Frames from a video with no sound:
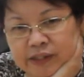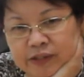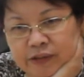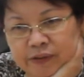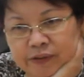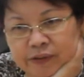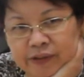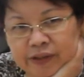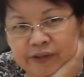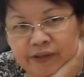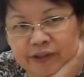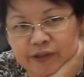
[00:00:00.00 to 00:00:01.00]
So
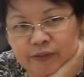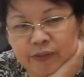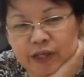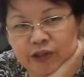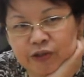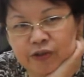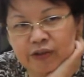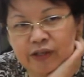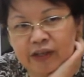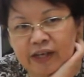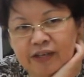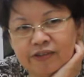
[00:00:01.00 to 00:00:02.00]
just to make sure that
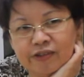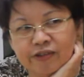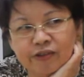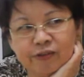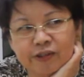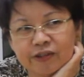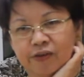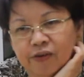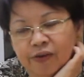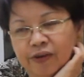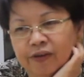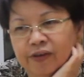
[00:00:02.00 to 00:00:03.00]
the agents know what's
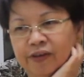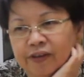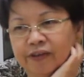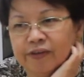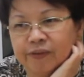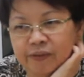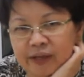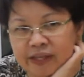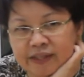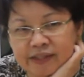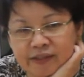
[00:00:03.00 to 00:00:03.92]
going on in the U.S.